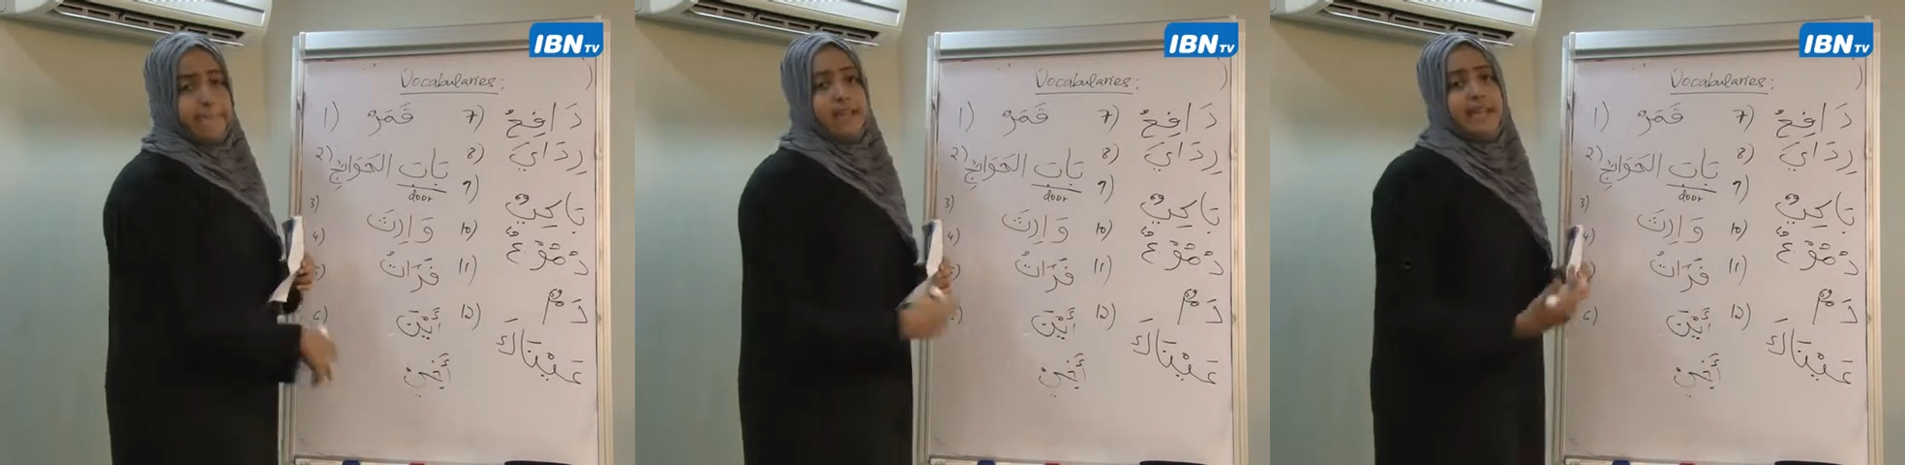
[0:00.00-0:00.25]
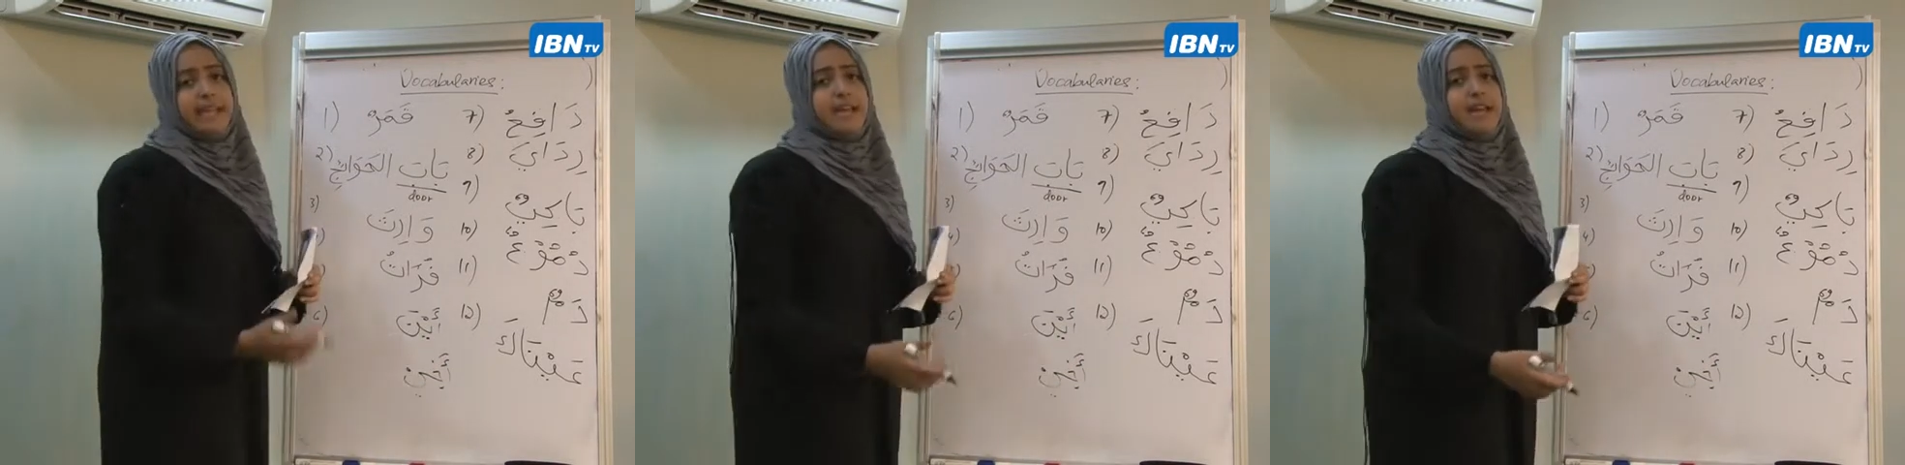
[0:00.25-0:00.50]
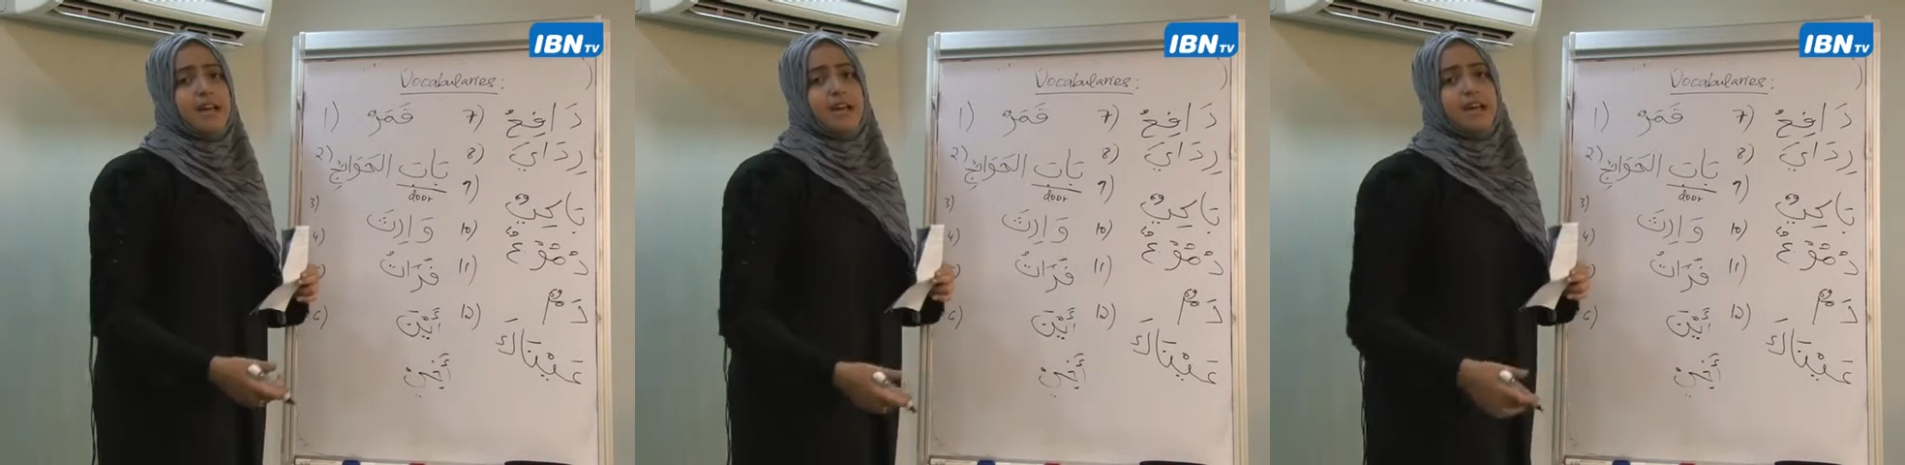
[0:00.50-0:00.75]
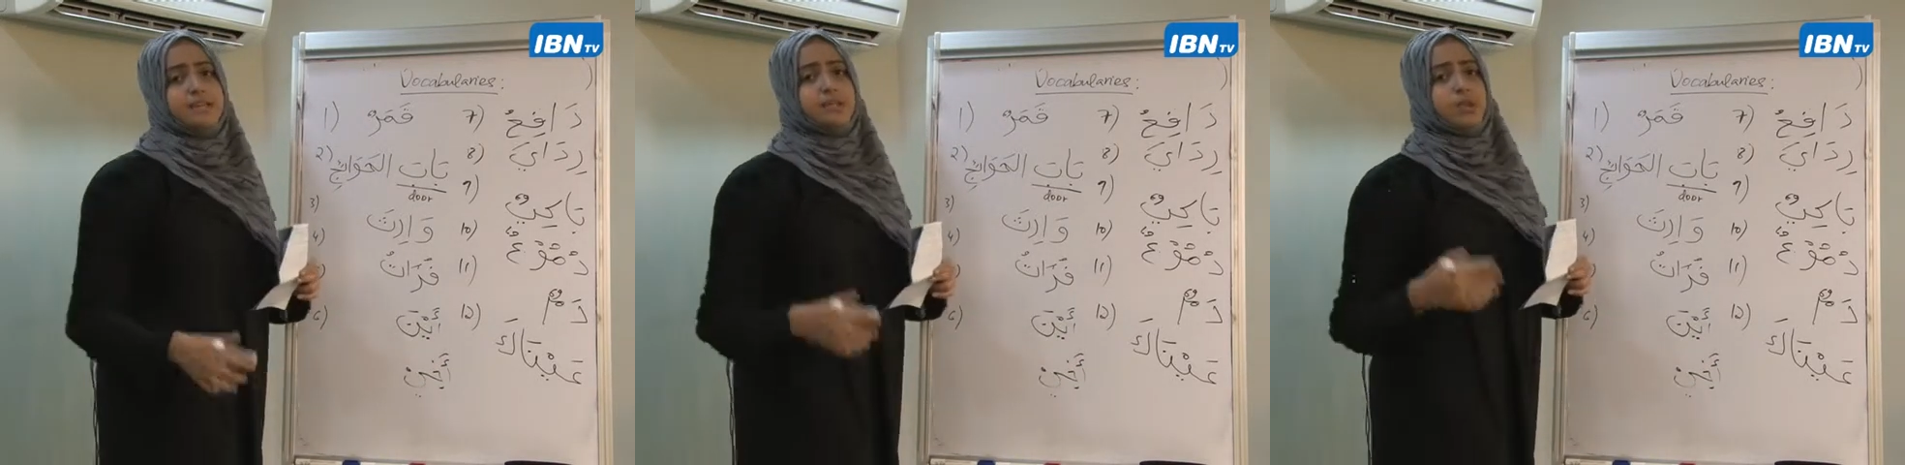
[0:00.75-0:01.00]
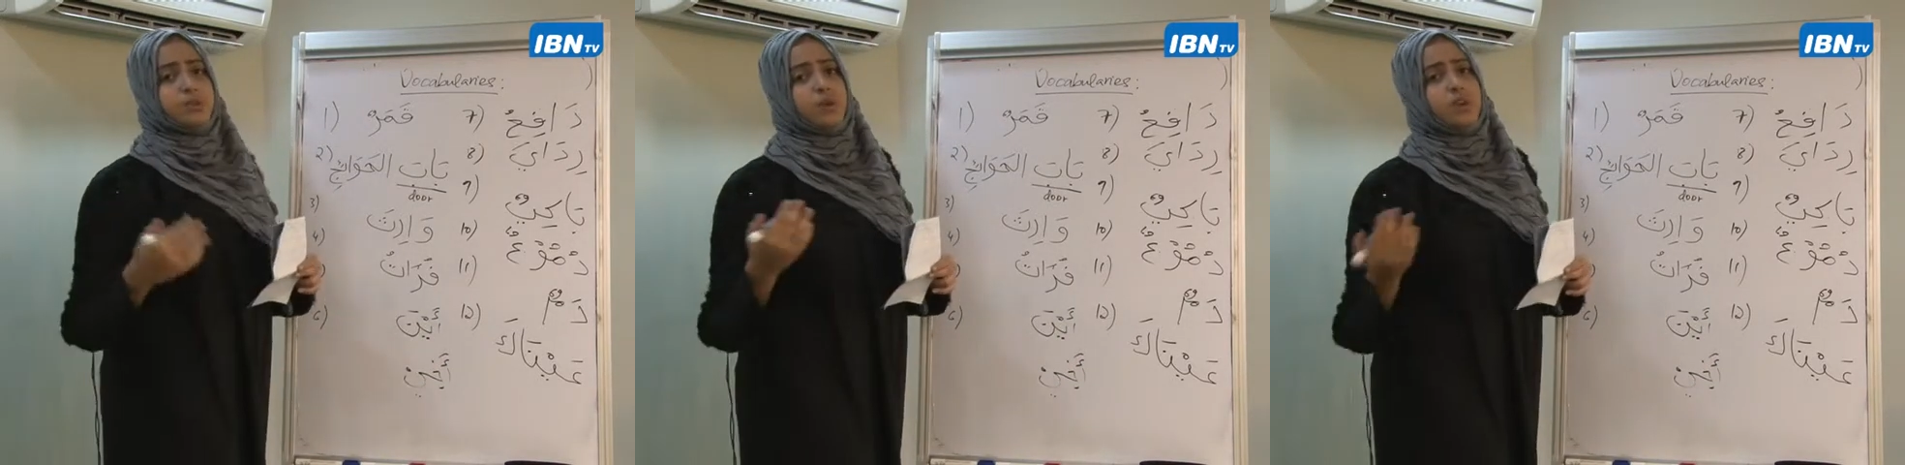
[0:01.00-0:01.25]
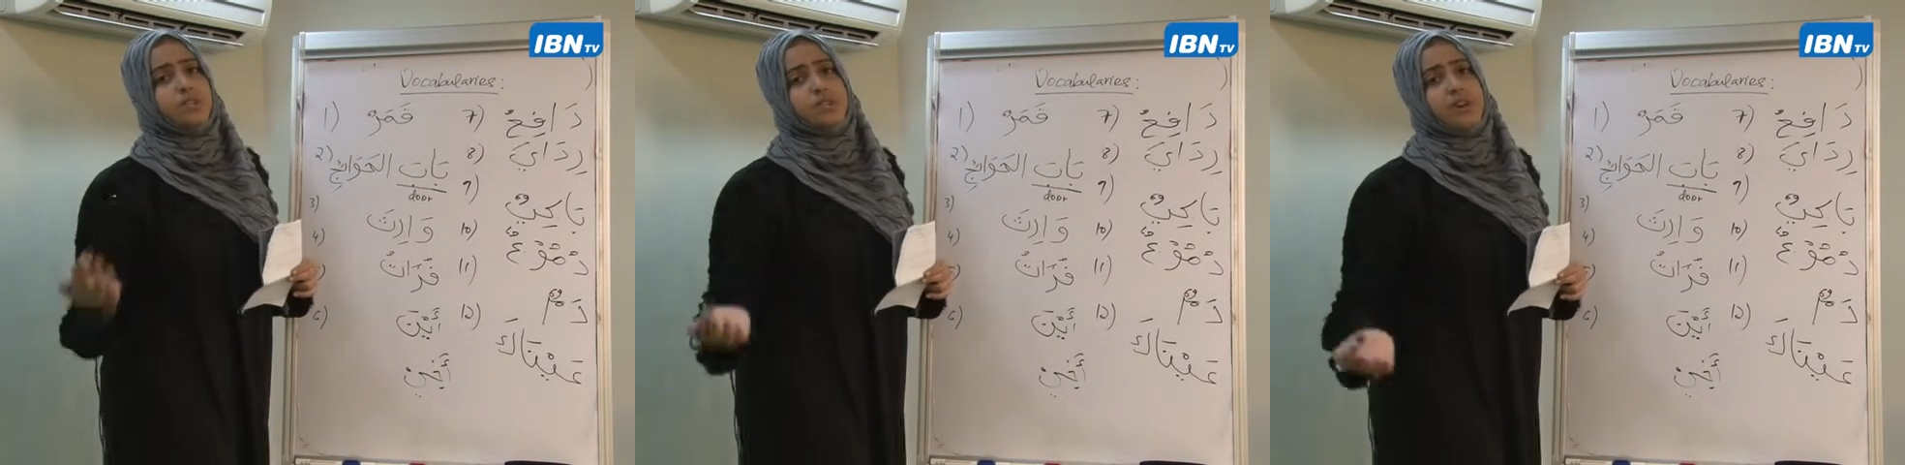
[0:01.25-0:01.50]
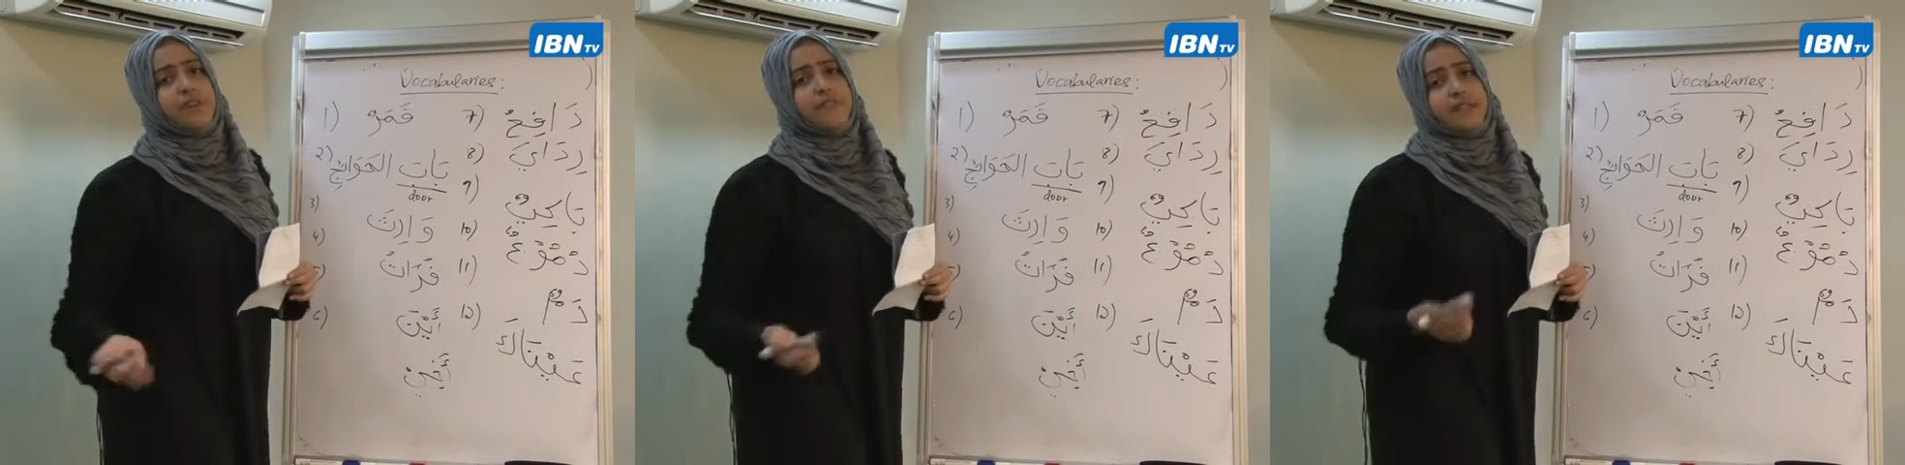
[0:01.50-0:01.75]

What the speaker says: Aina is a sort of